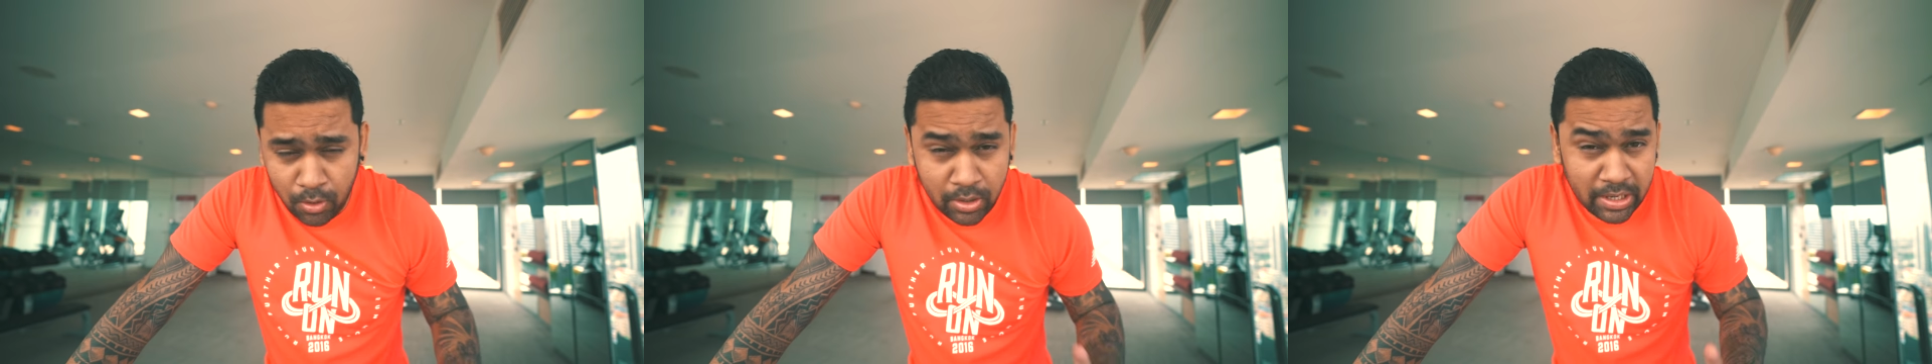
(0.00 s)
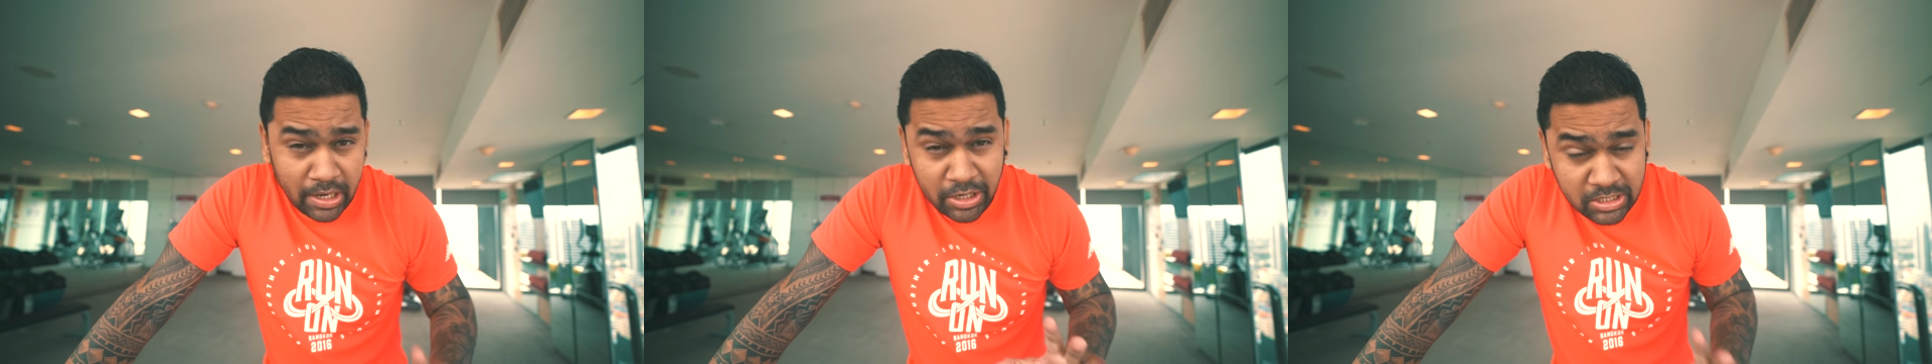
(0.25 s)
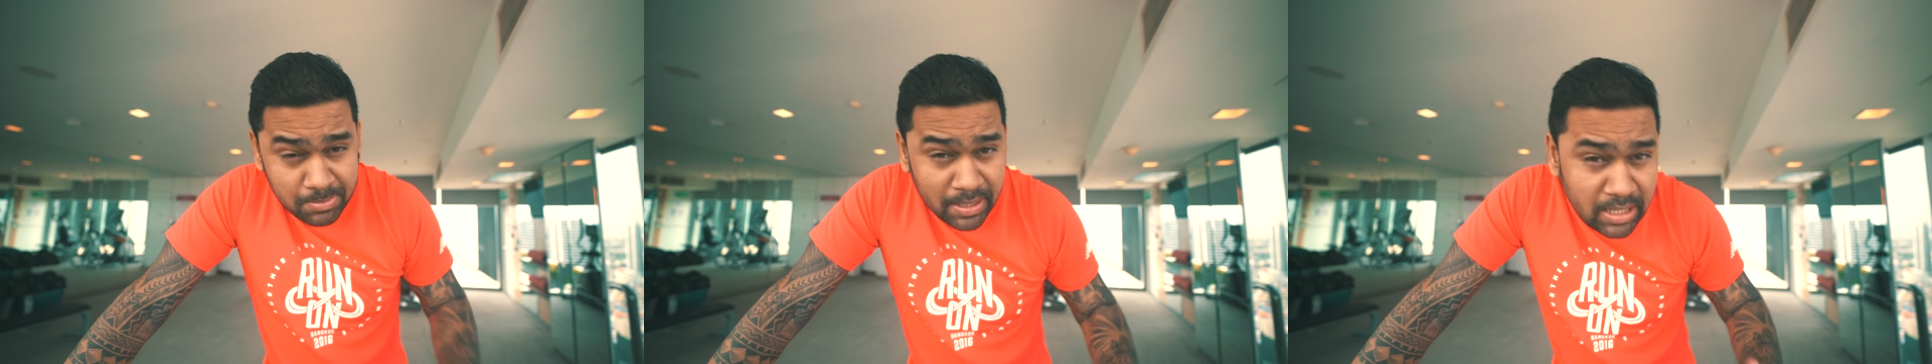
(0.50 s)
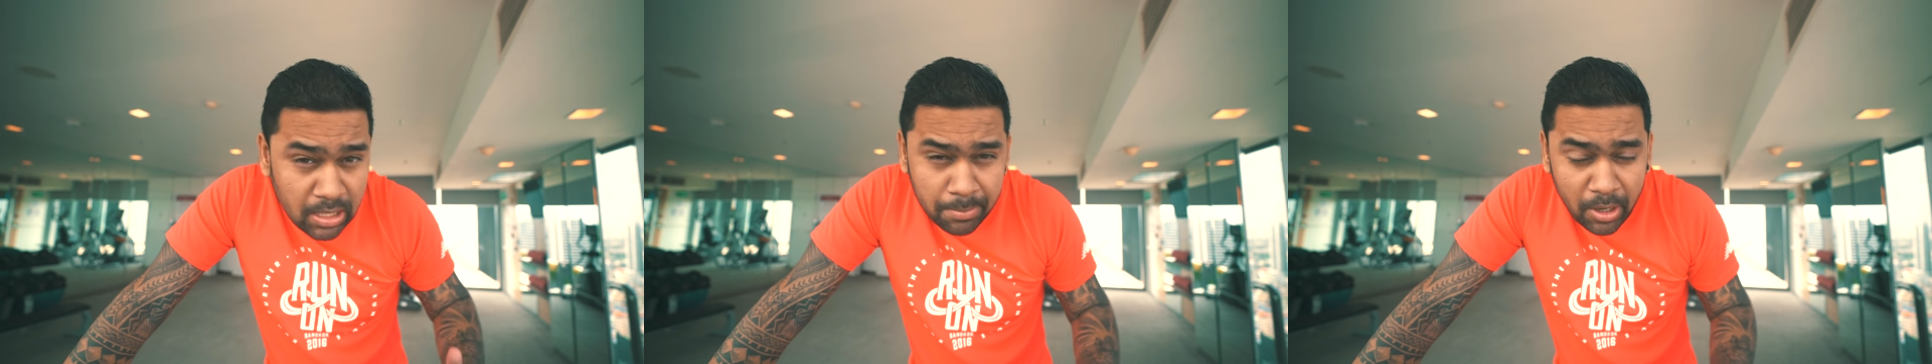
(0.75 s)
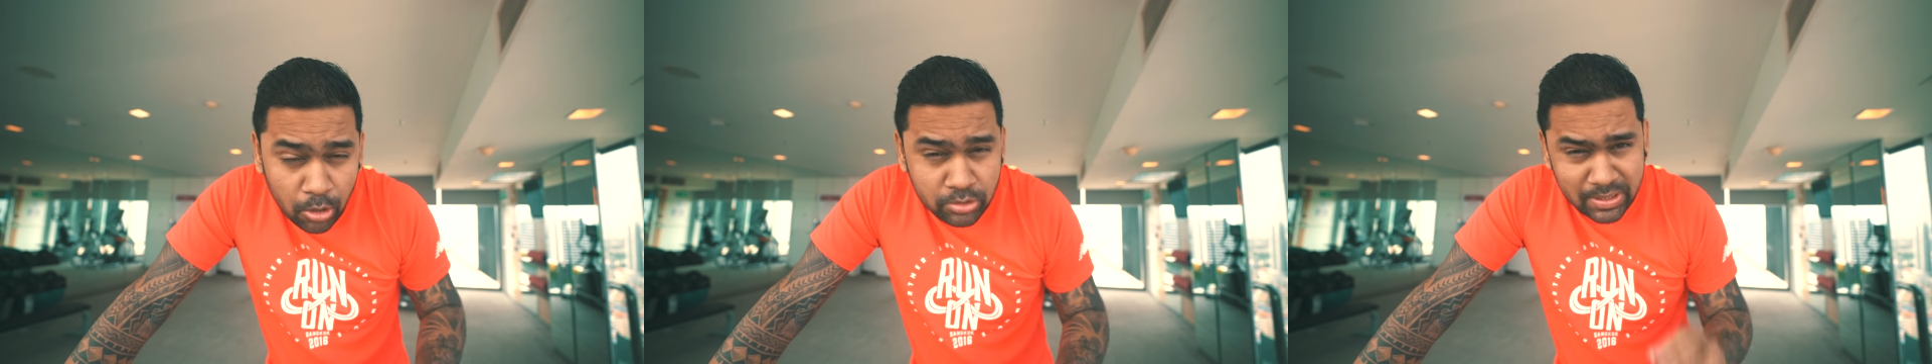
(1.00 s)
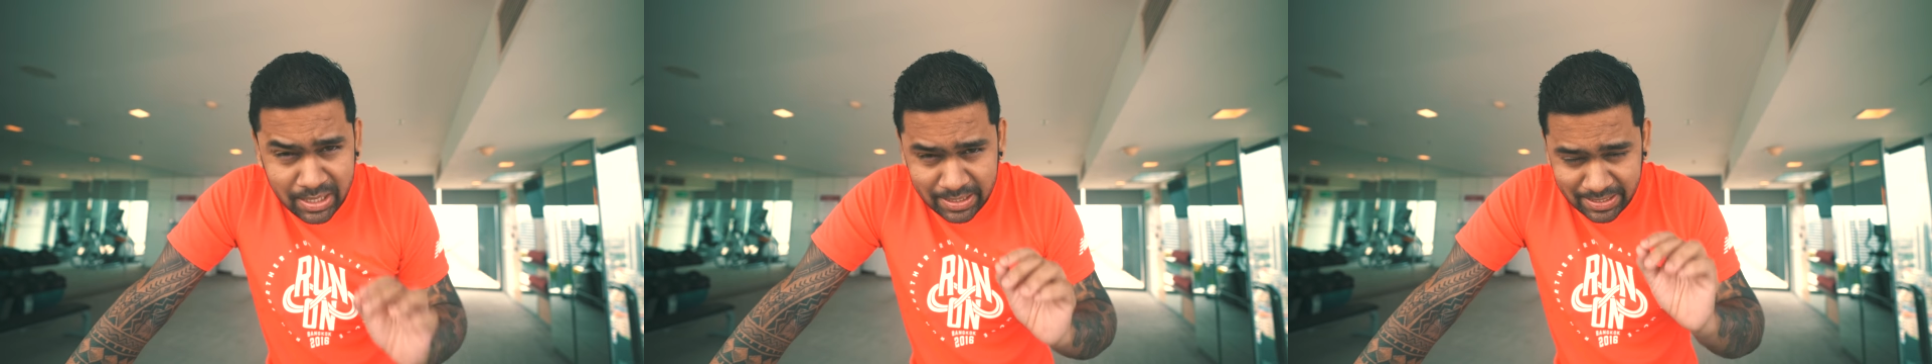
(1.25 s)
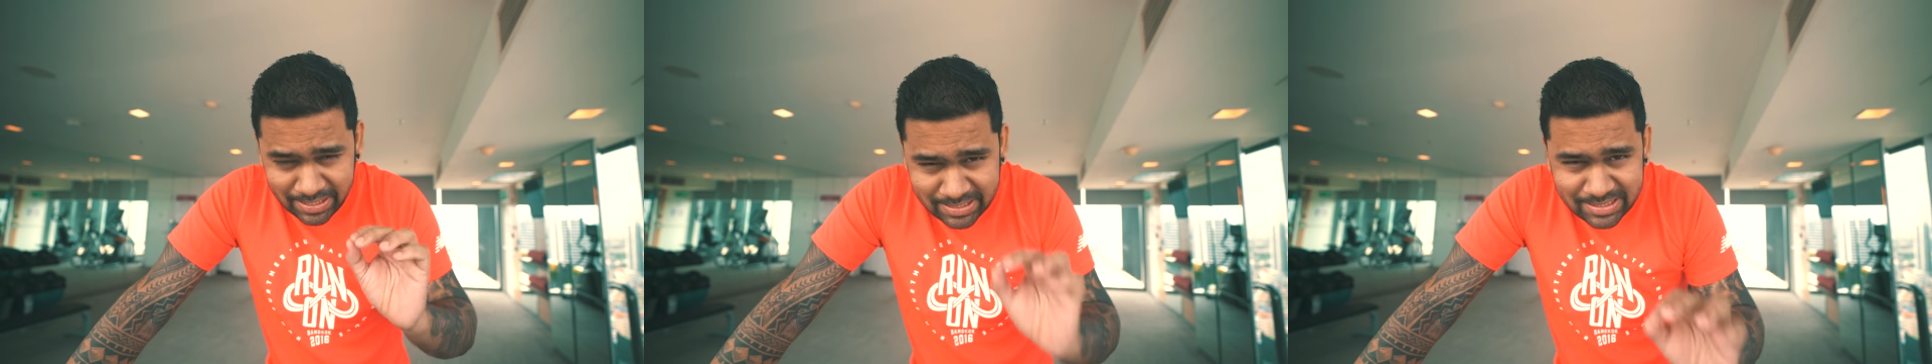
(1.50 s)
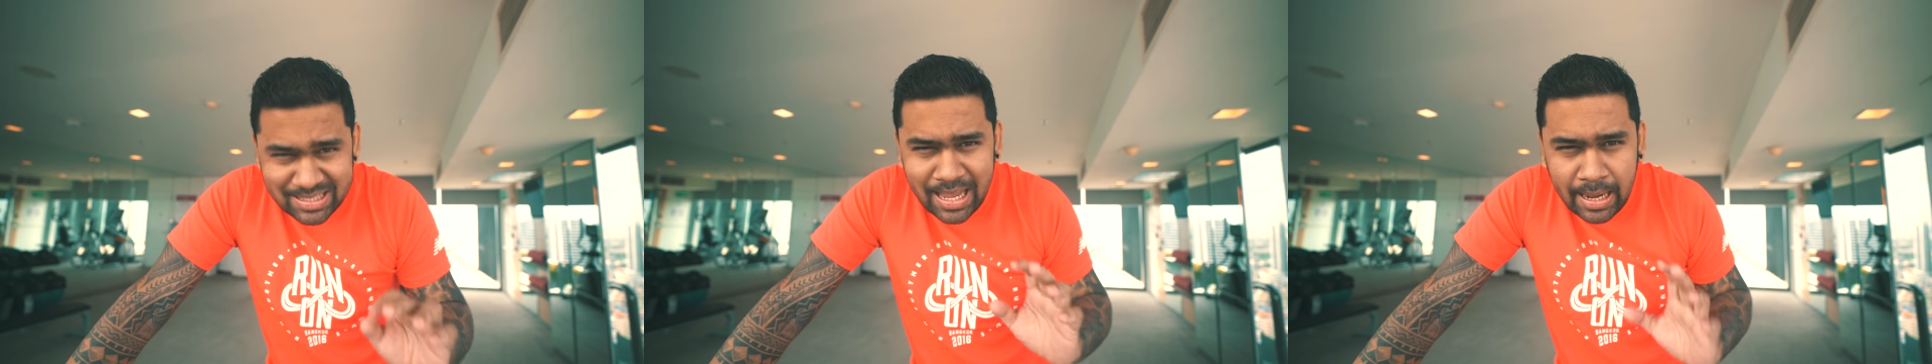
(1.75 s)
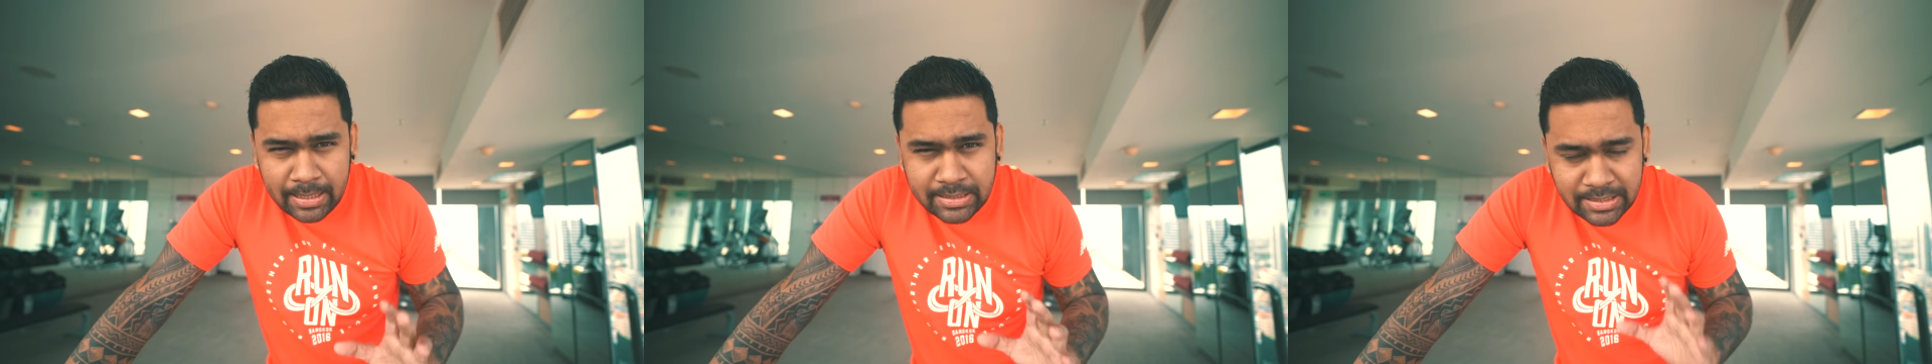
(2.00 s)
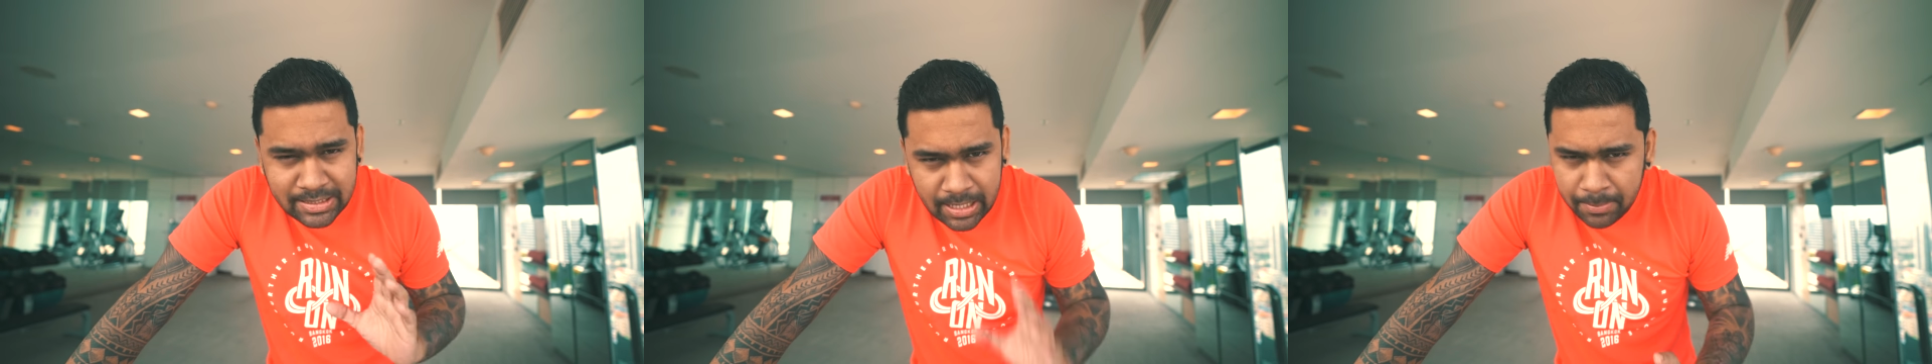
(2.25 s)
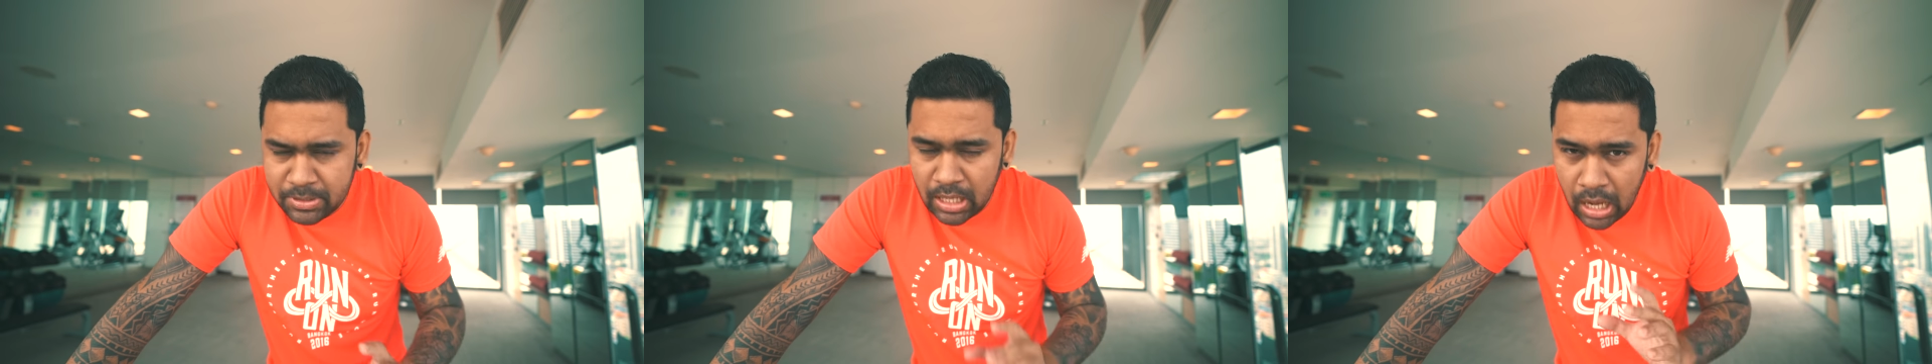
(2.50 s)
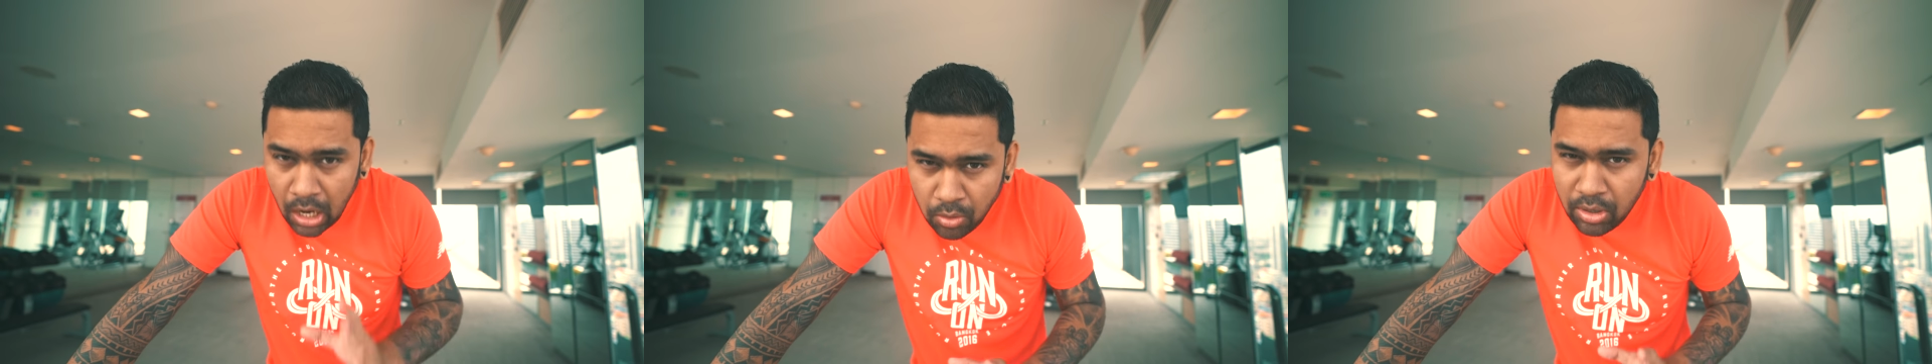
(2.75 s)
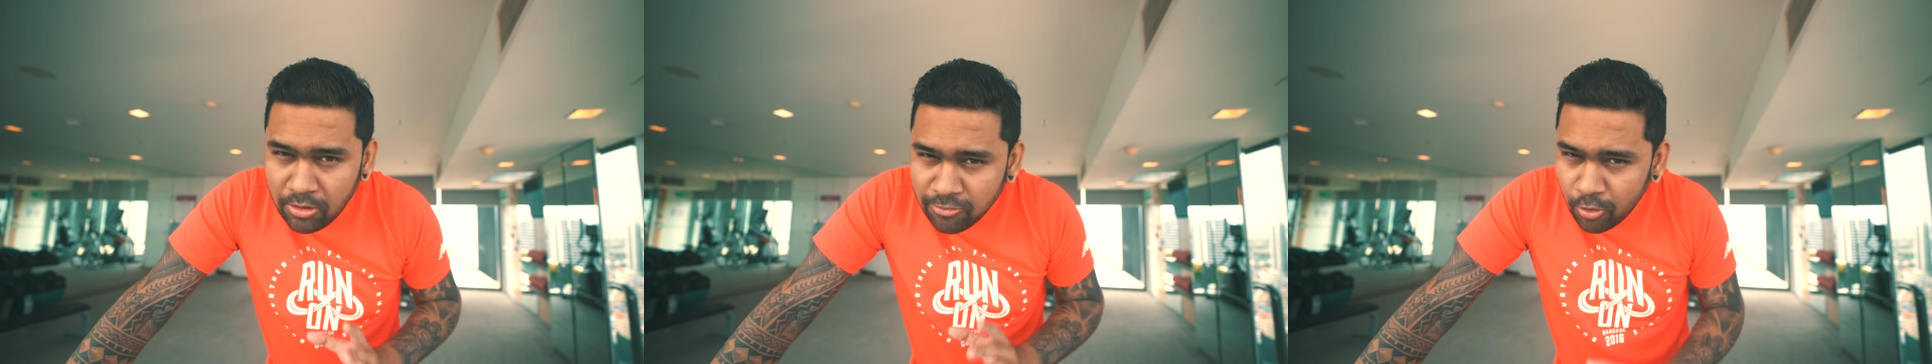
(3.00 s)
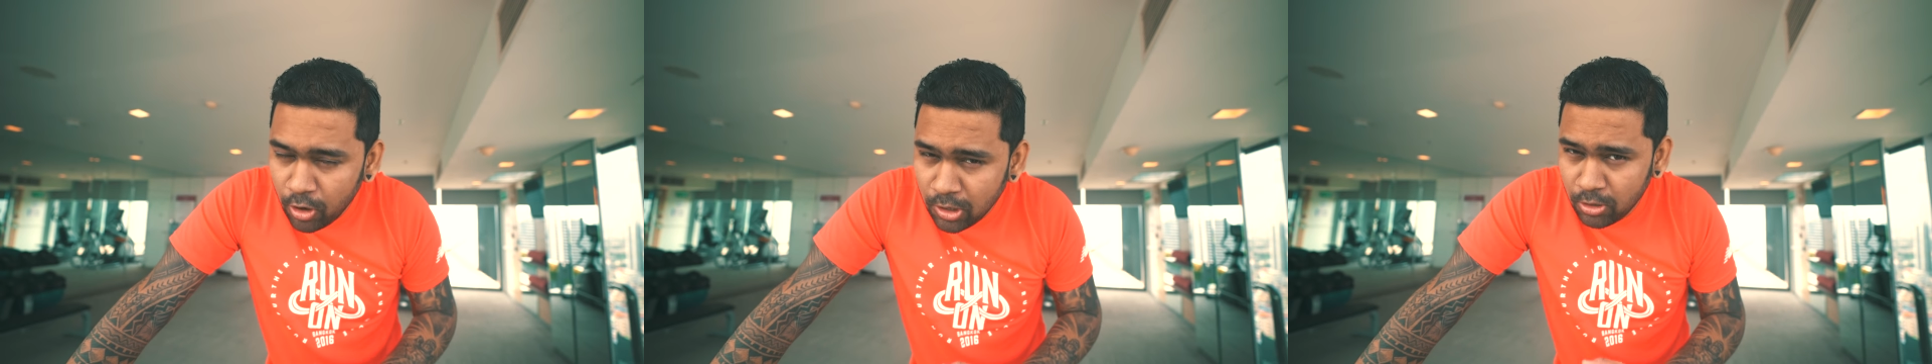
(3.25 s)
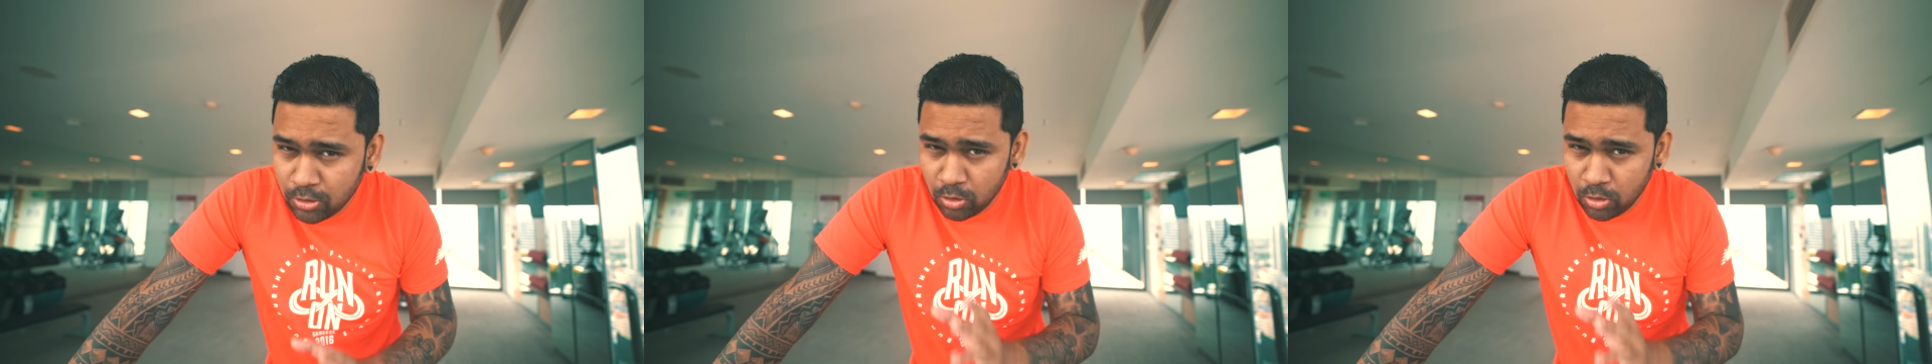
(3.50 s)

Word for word: okay now explaining about the exact steps how i follow